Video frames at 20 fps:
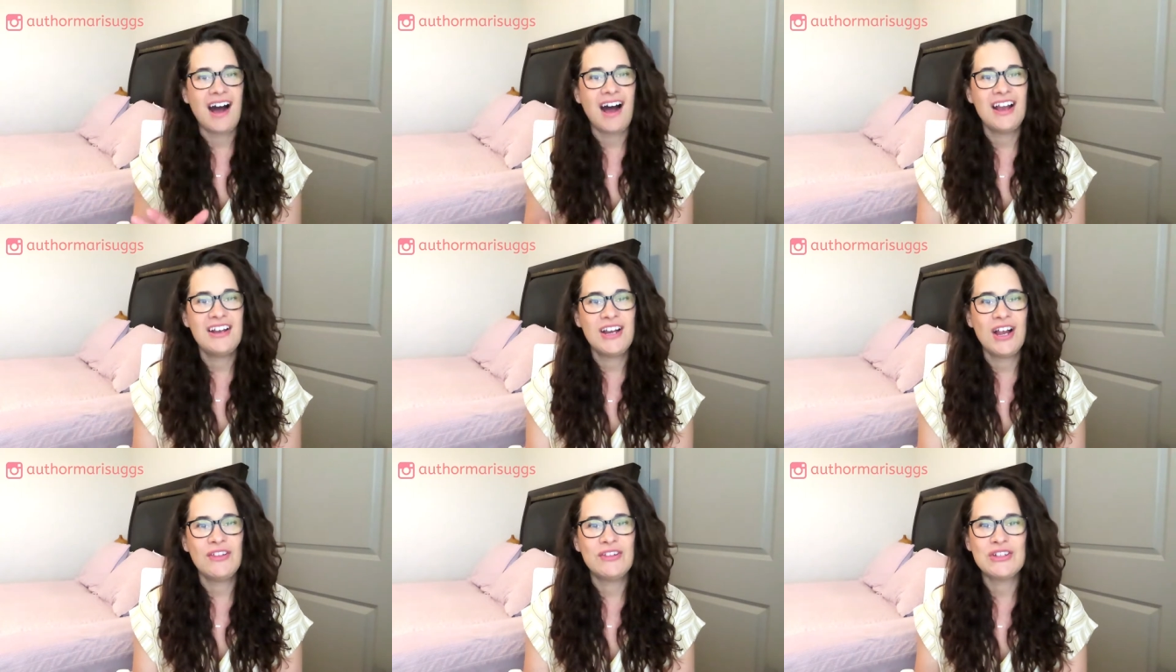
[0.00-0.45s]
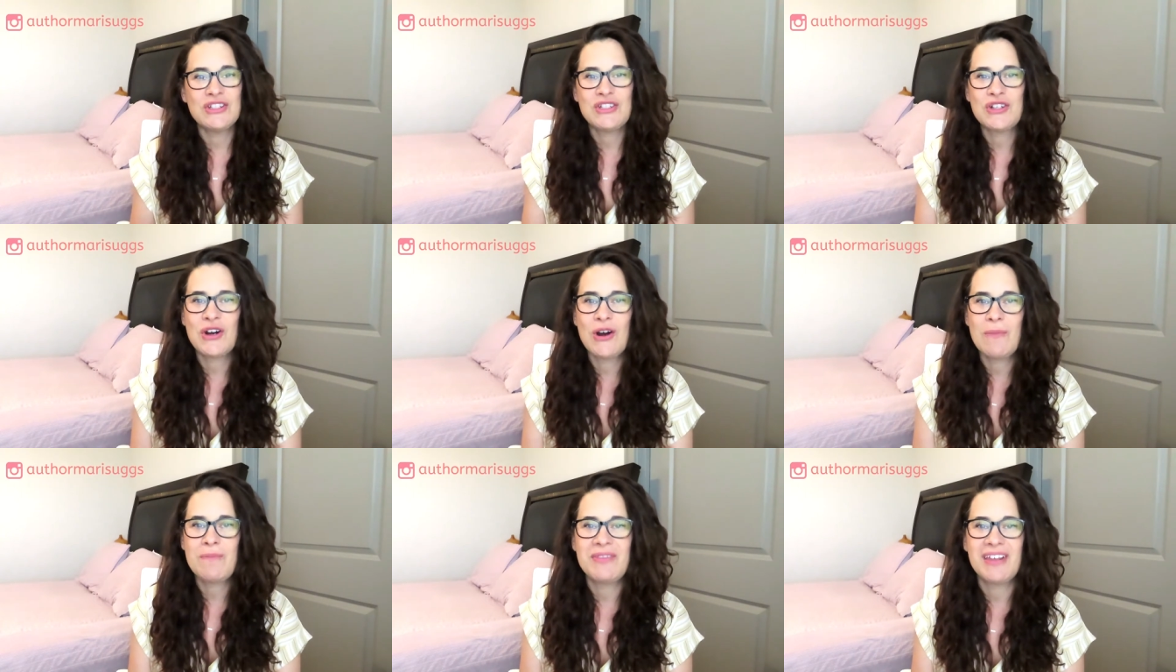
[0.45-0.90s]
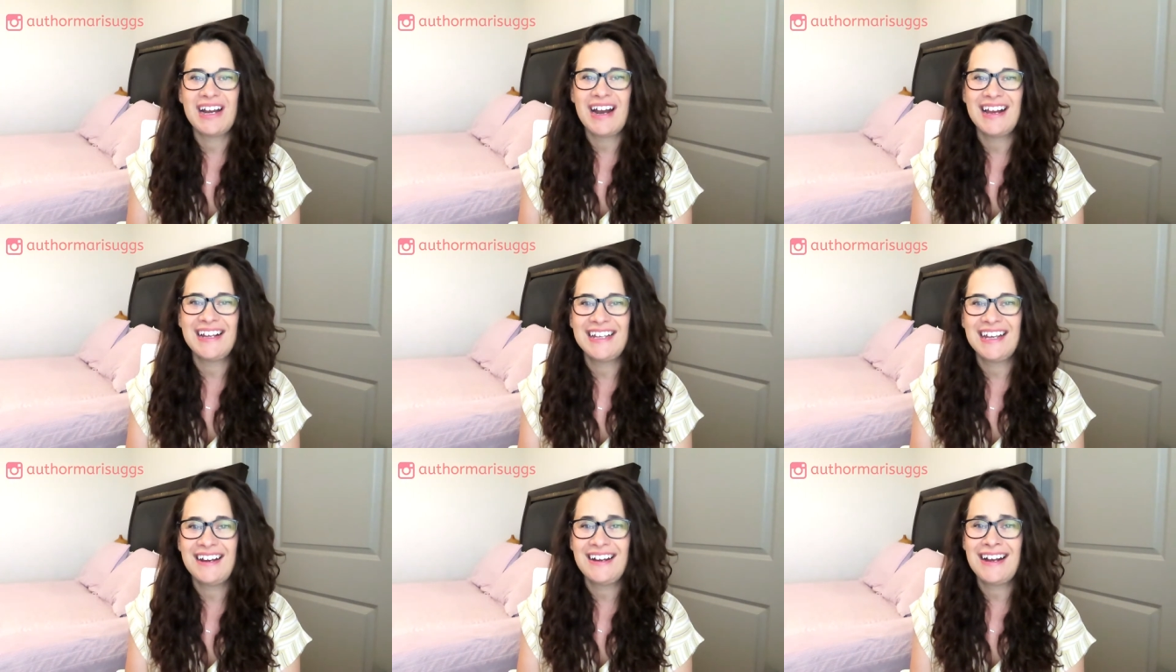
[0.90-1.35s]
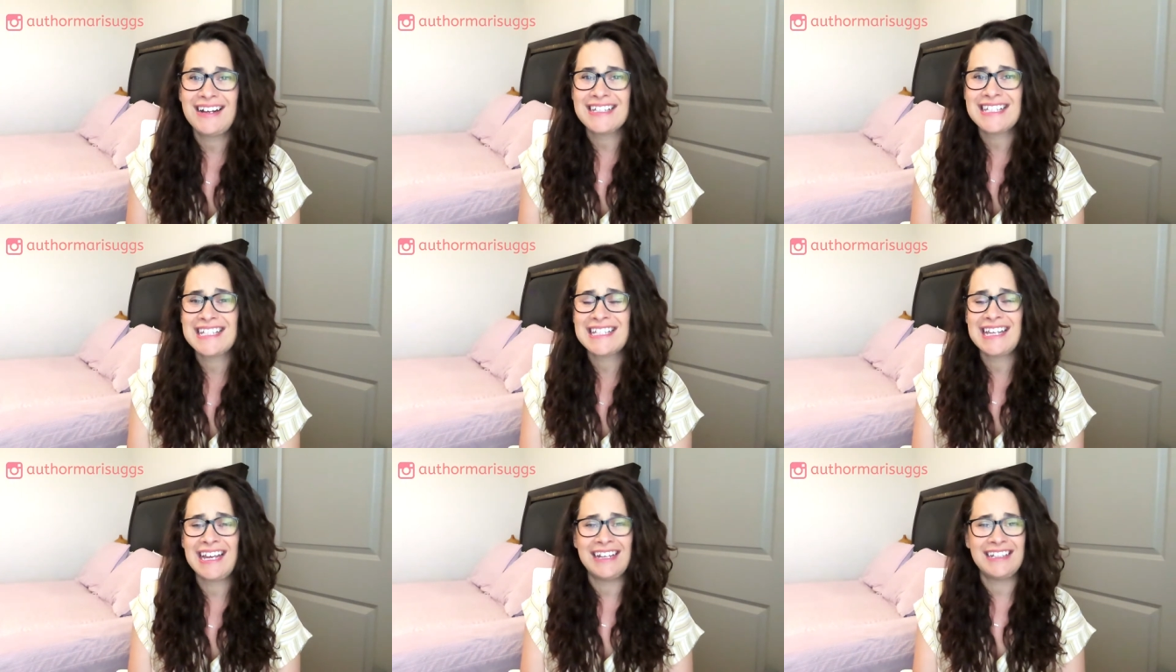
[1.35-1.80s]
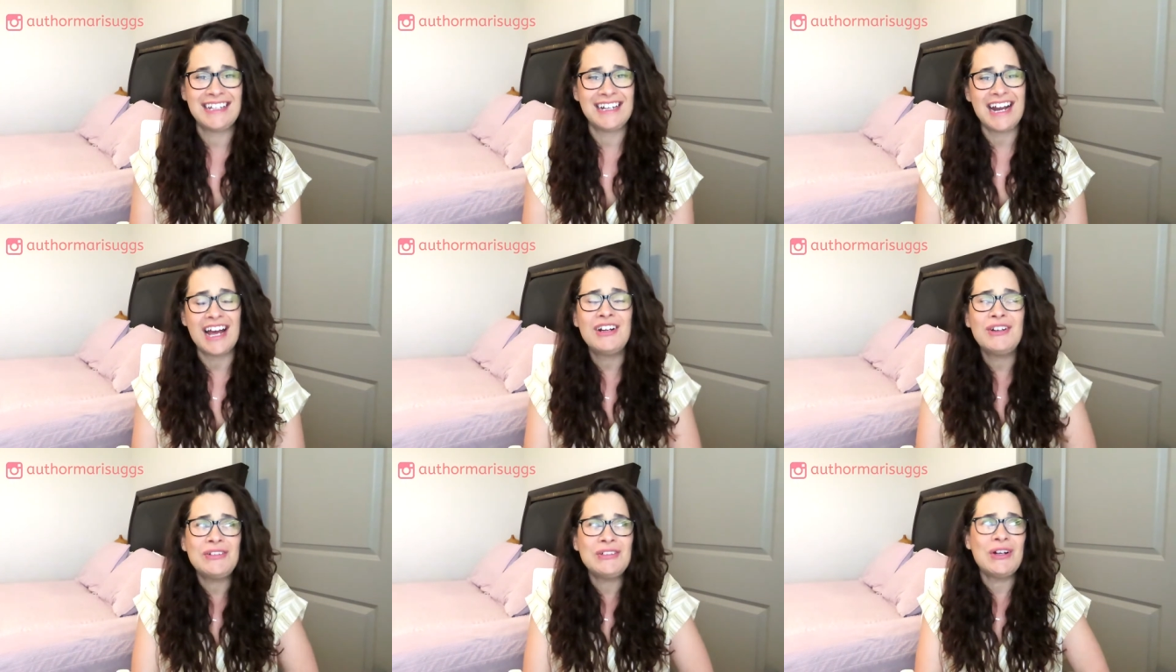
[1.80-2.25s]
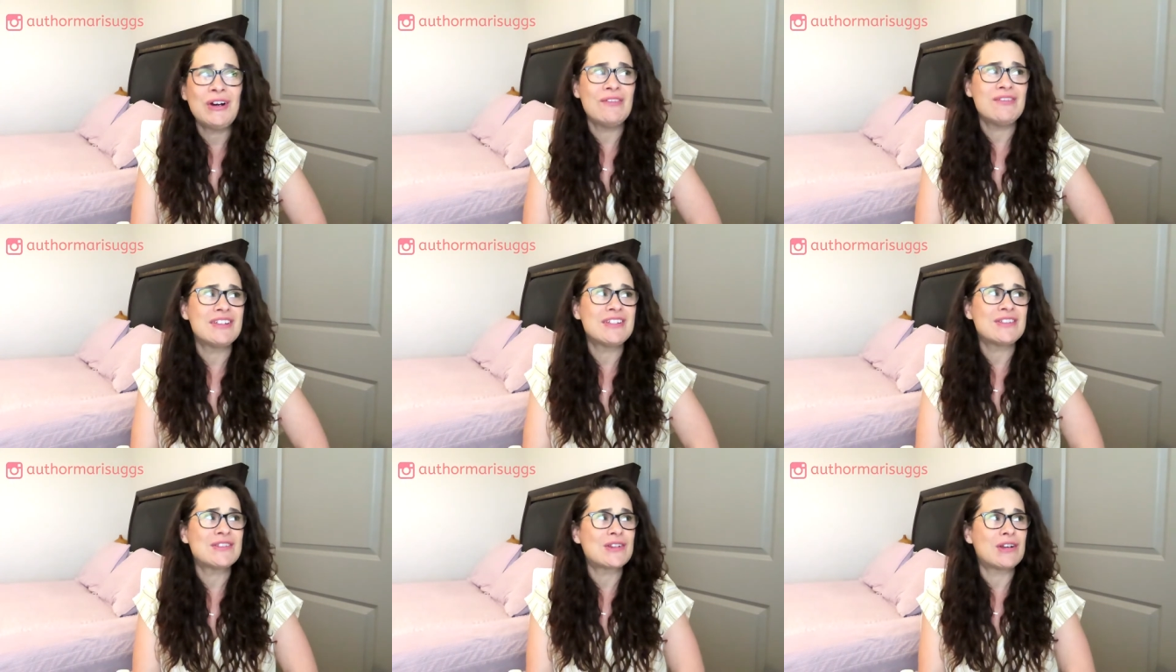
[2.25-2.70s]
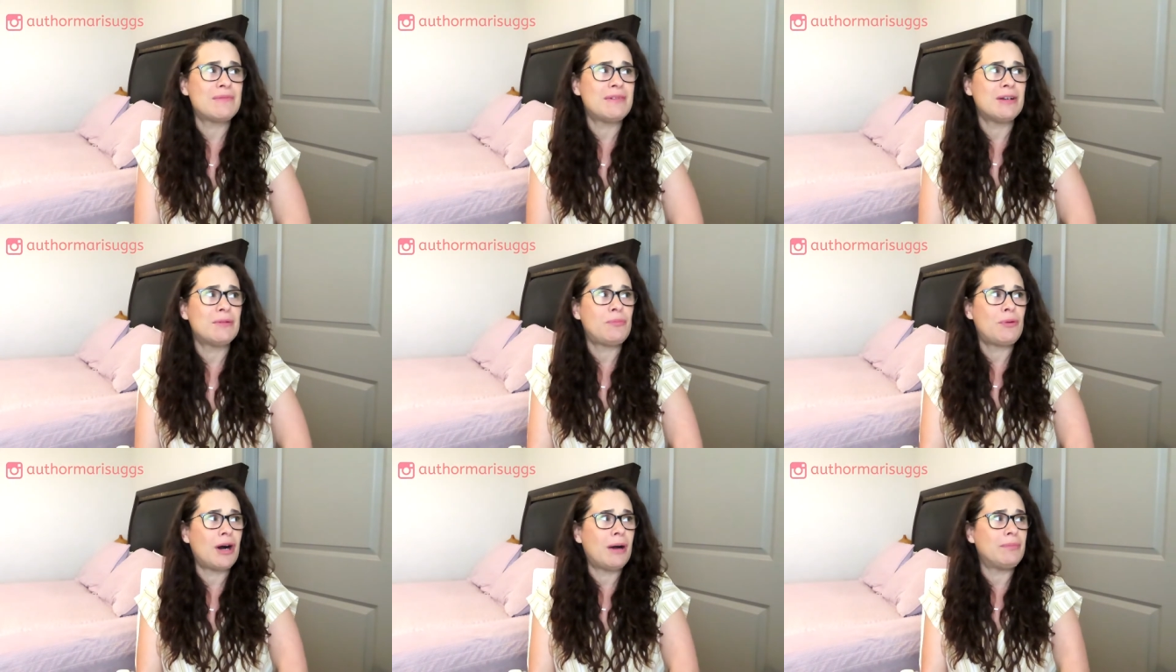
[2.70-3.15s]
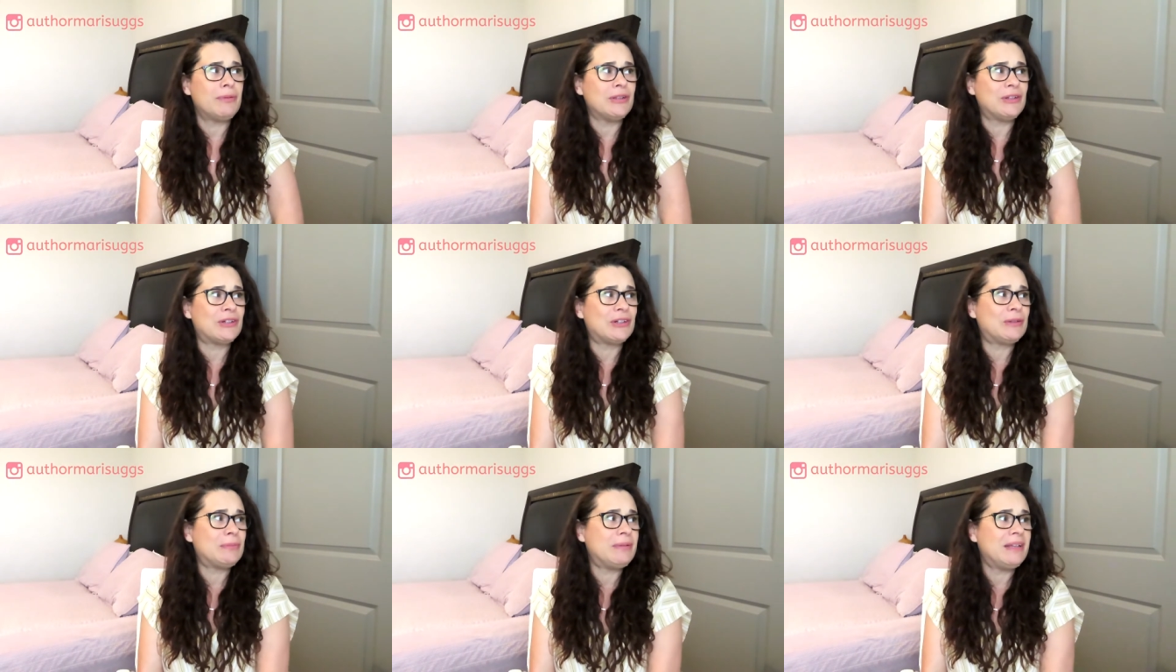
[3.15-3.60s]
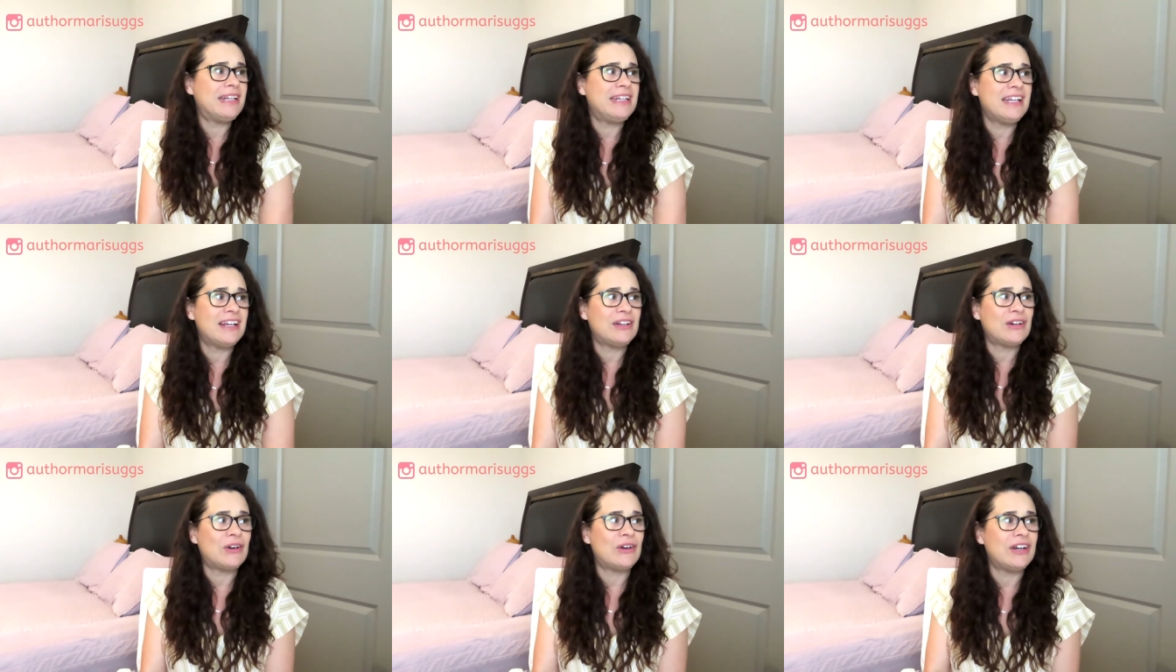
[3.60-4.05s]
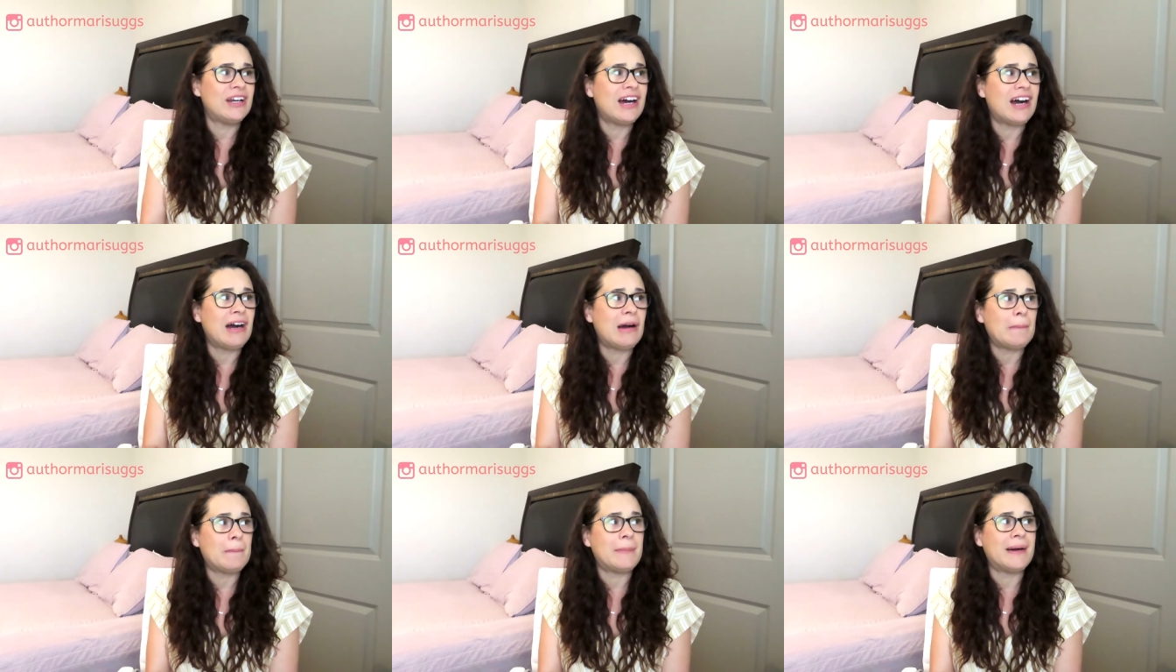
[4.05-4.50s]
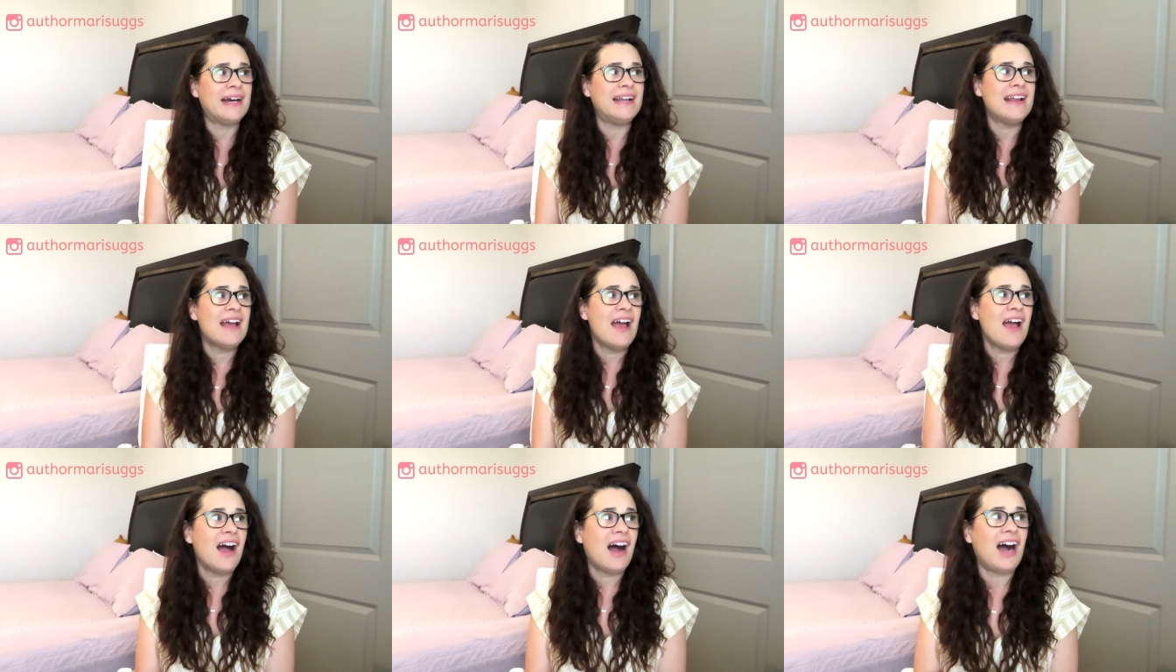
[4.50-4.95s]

Another trope that I cannot stand, and I don't know if this is going to be a popular opinion or not, but